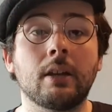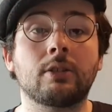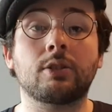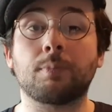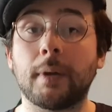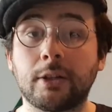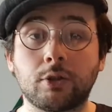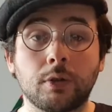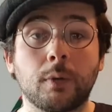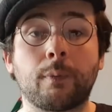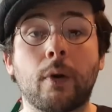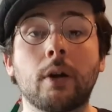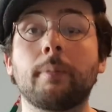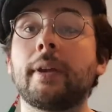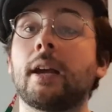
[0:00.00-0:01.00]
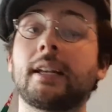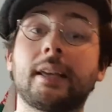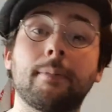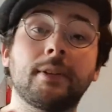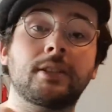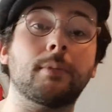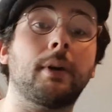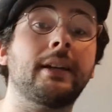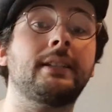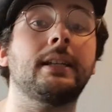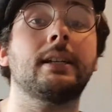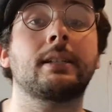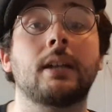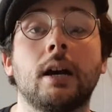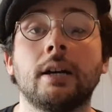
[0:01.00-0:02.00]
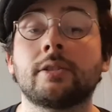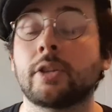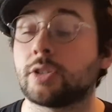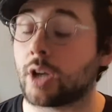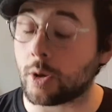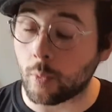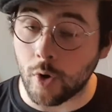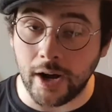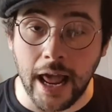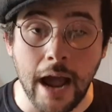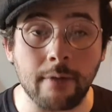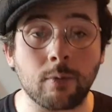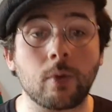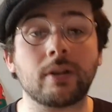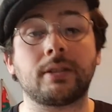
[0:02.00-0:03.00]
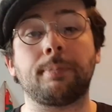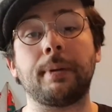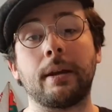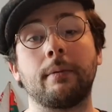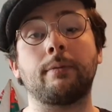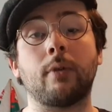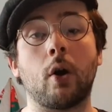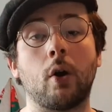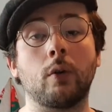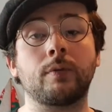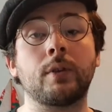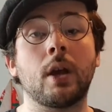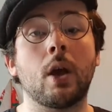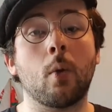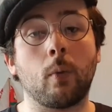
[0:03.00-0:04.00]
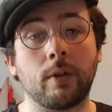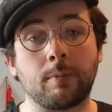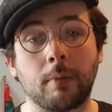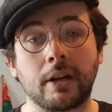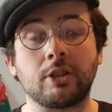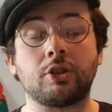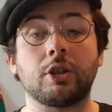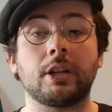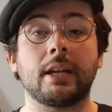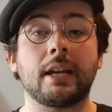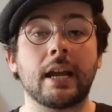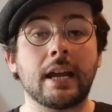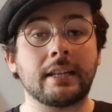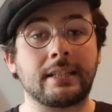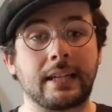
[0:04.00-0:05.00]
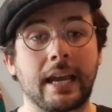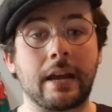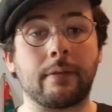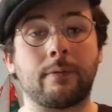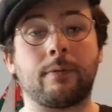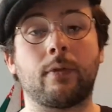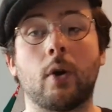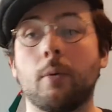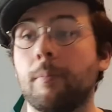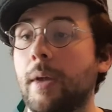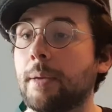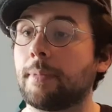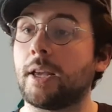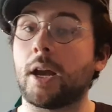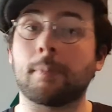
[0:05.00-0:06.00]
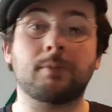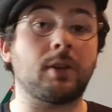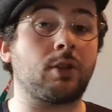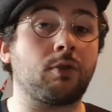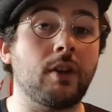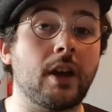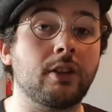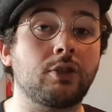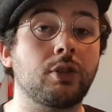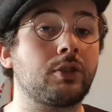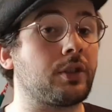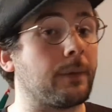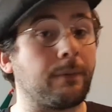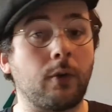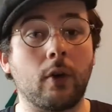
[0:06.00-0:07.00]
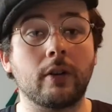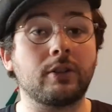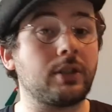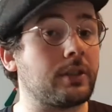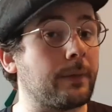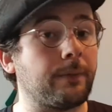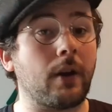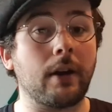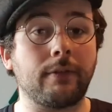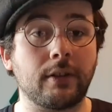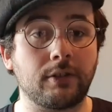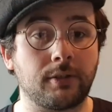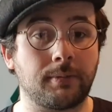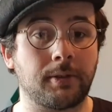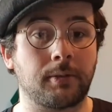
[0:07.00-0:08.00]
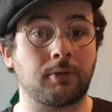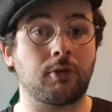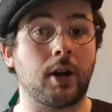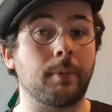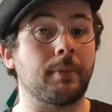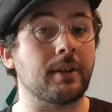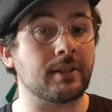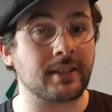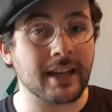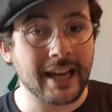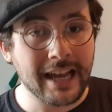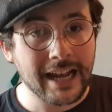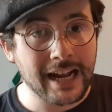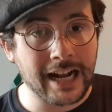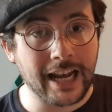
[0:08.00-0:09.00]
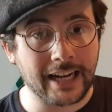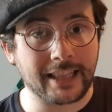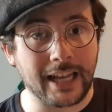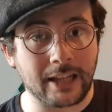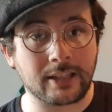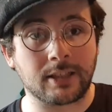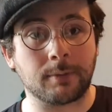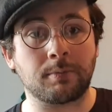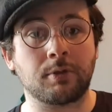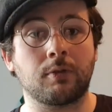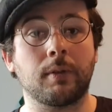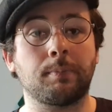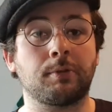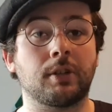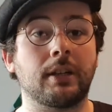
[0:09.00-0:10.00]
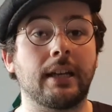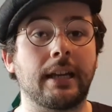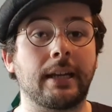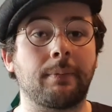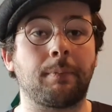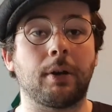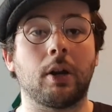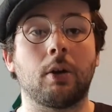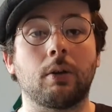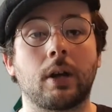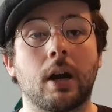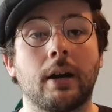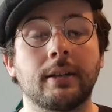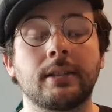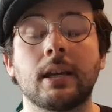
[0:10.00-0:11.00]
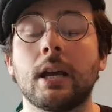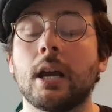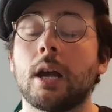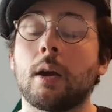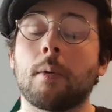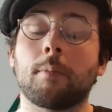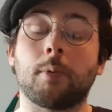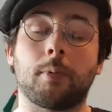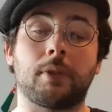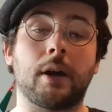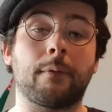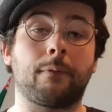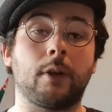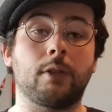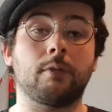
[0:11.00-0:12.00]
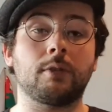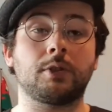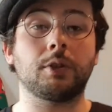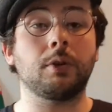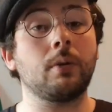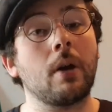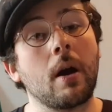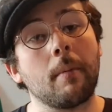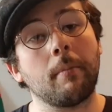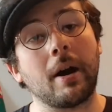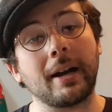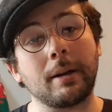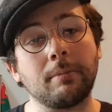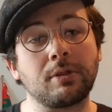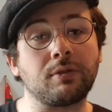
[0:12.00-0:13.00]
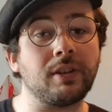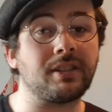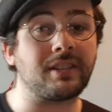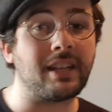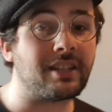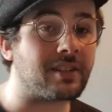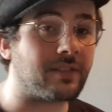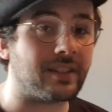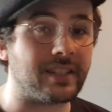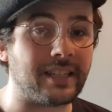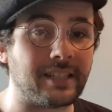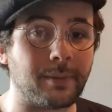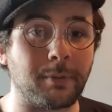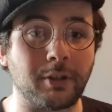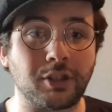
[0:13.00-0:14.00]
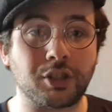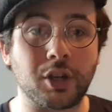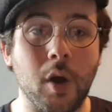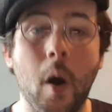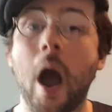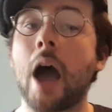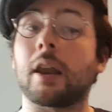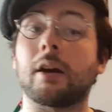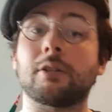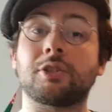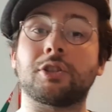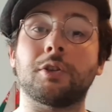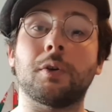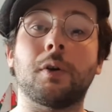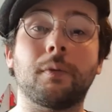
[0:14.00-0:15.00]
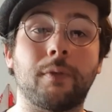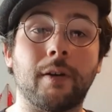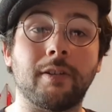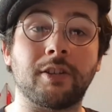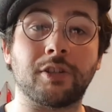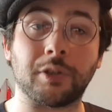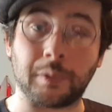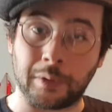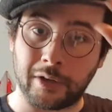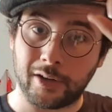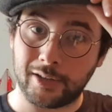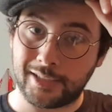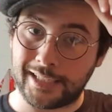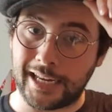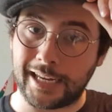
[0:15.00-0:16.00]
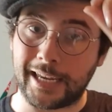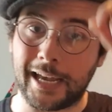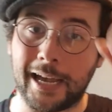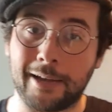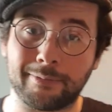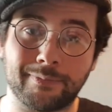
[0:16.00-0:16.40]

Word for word: just make sure you follow me and give me some ideas guys because I want everyone to be involved with my journey to getting from maybe up to 300 to 400 to 500 subscribers. Click that subscription link below guys. But without further ado, my name is Reese Deans of The Deansy Boy Show and I'll see you all very soon. Take care.